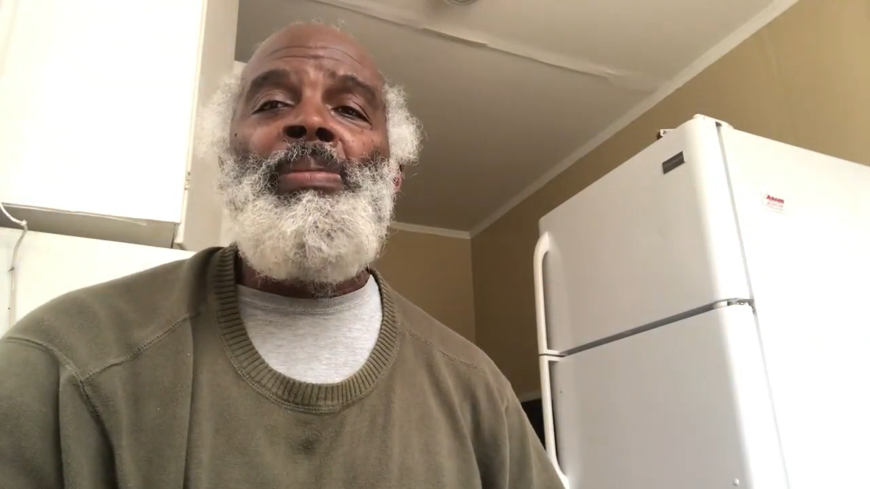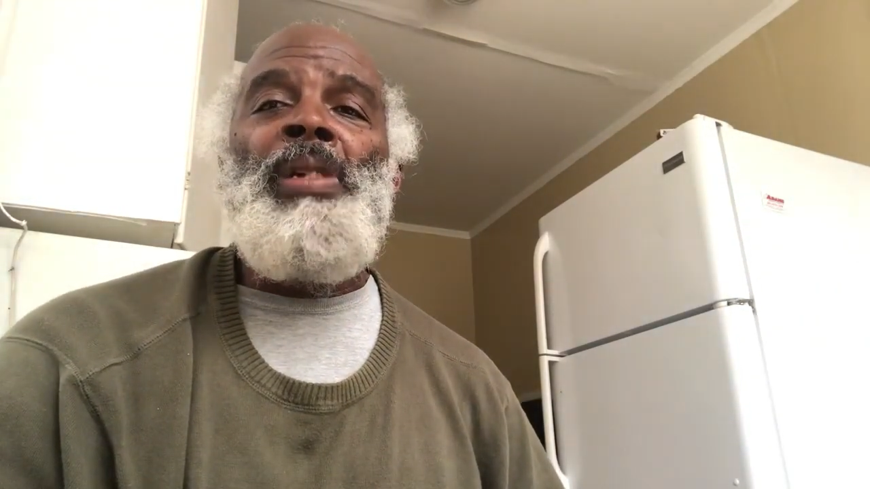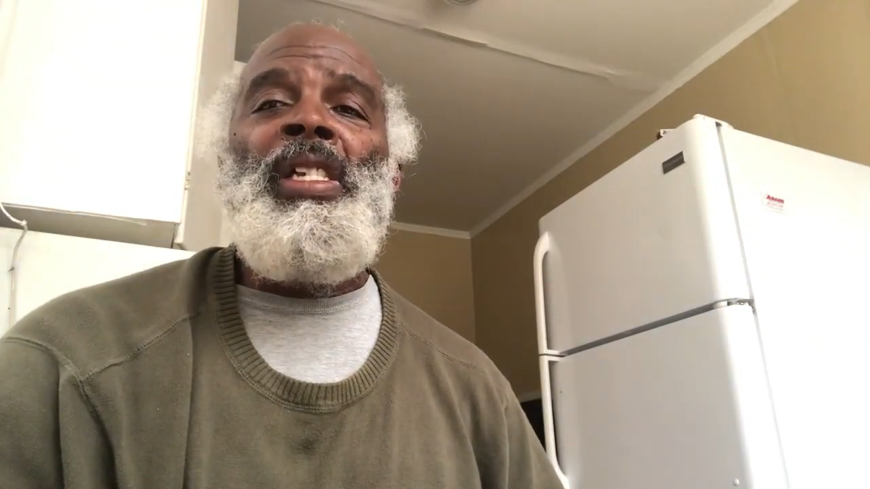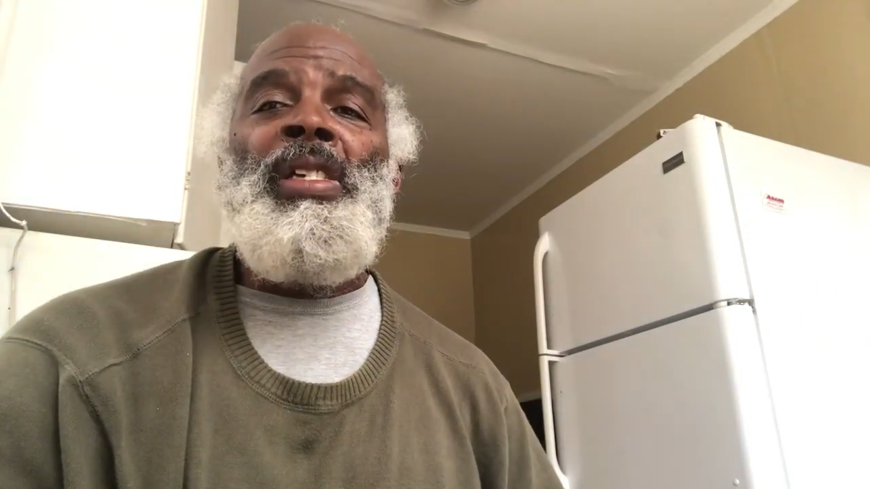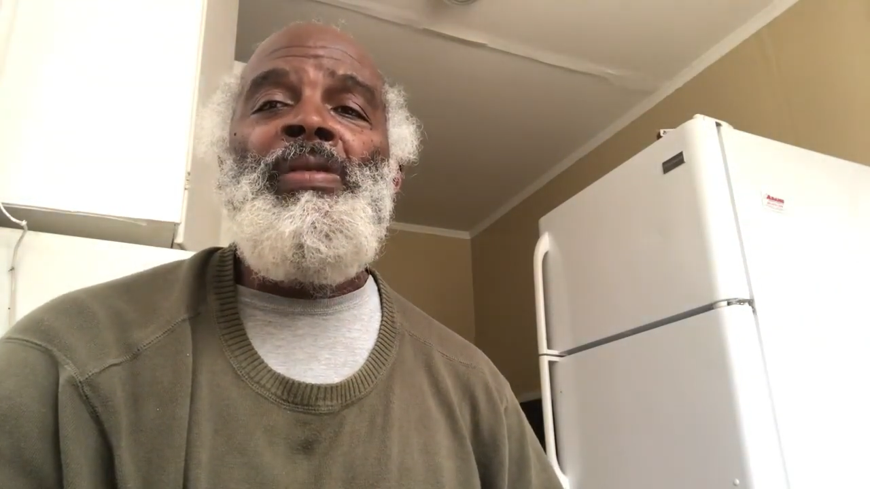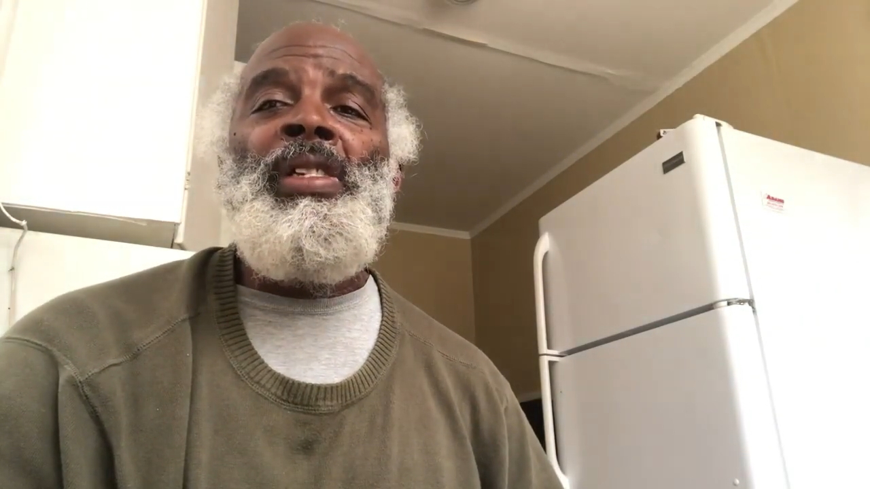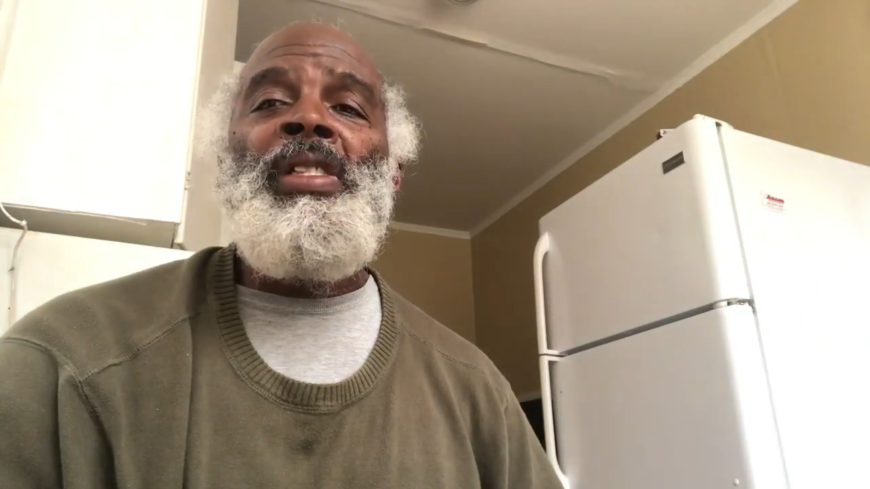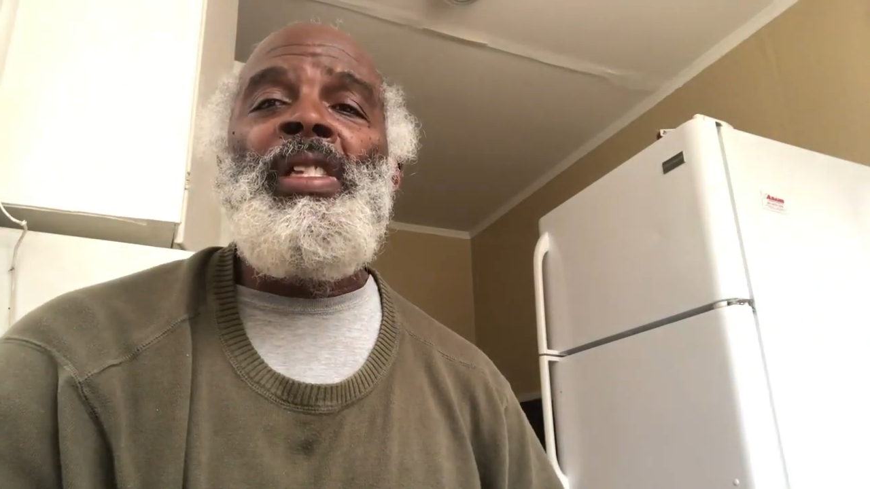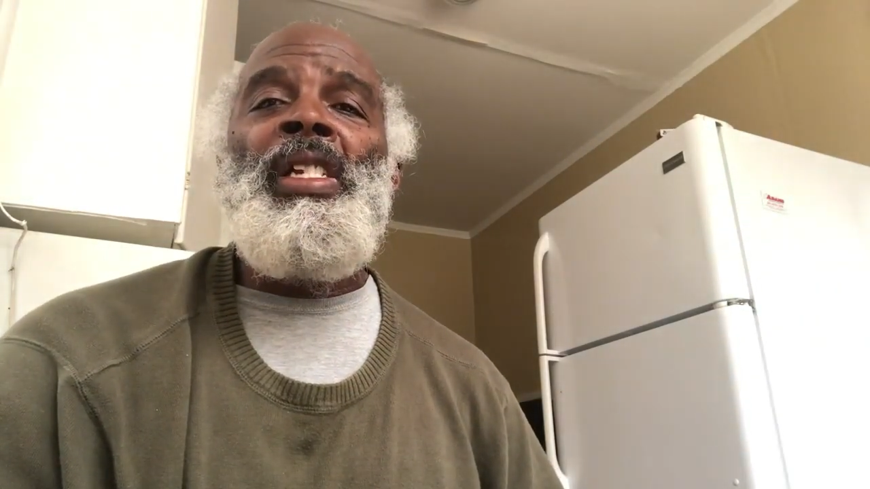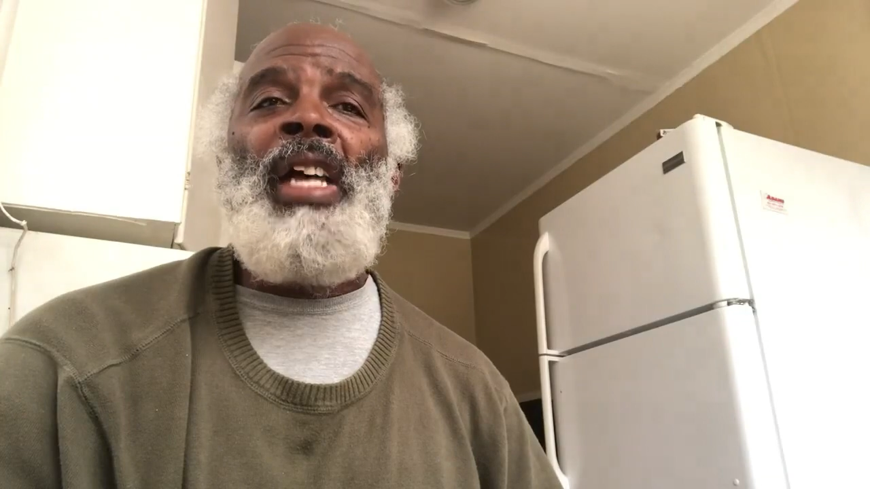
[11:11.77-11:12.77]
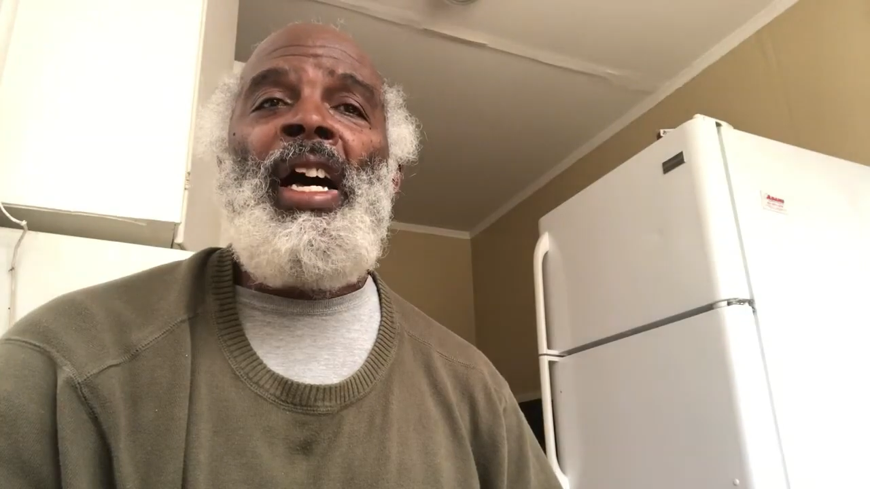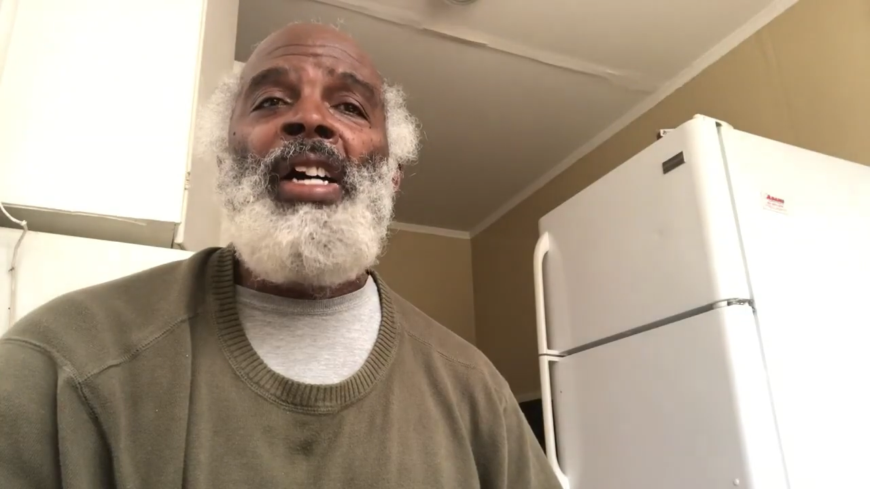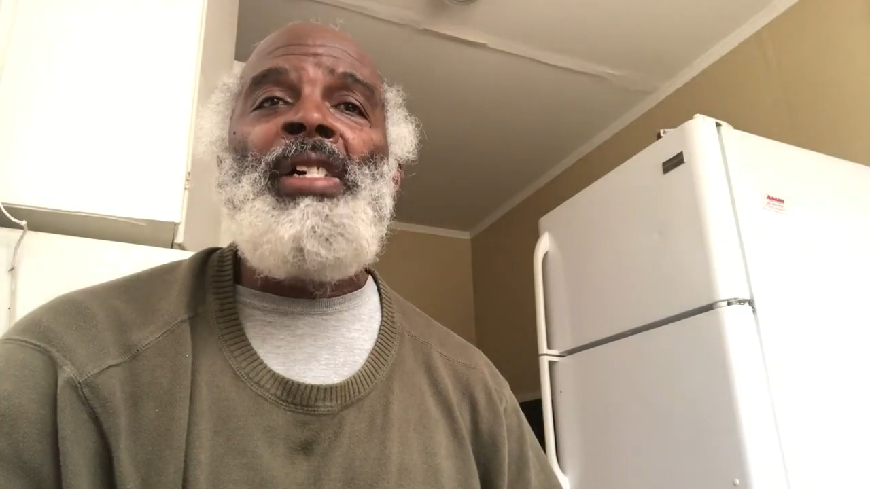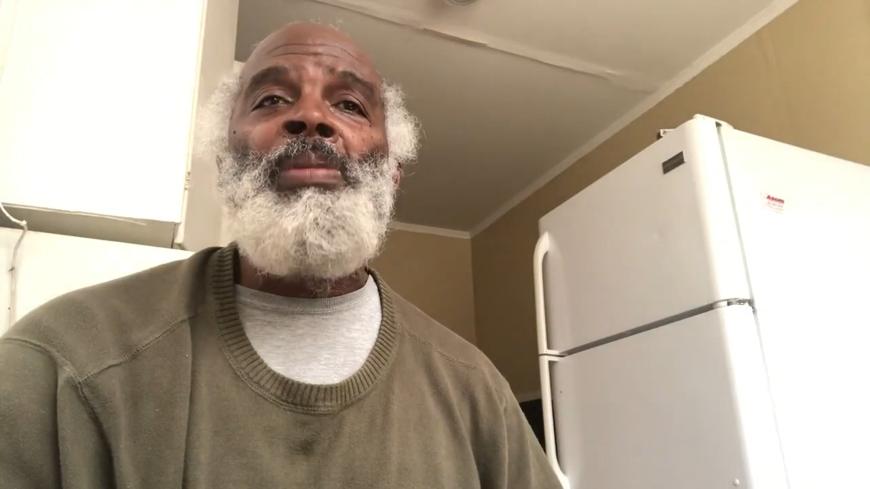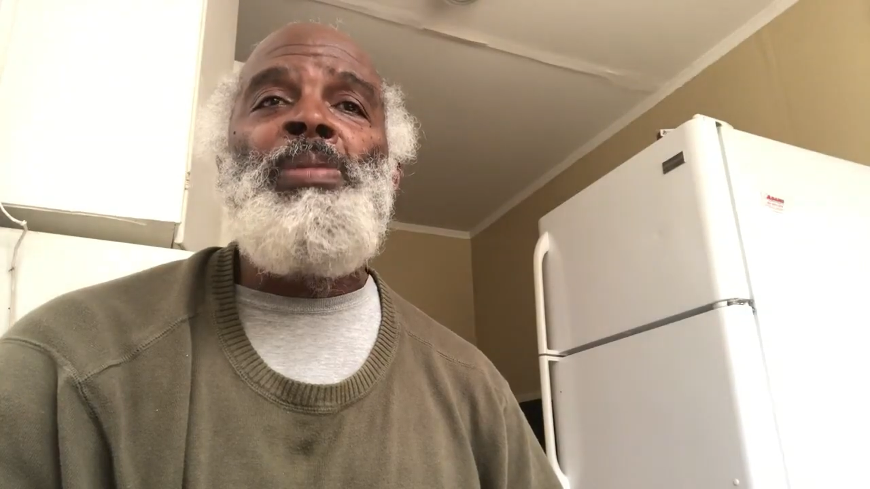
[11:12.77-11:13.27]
believing the lying